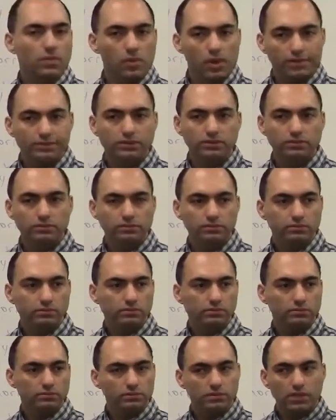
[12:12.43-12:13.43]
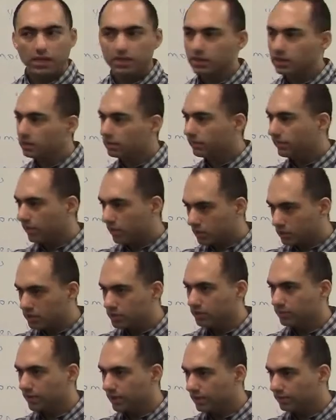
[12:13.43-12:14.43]
Yes? Very
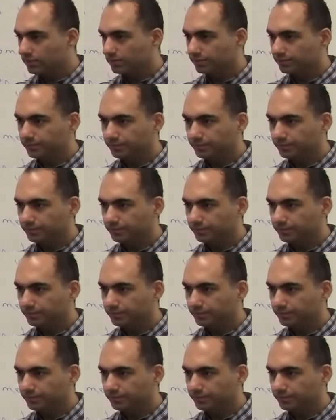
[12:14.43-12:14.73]
easy, right?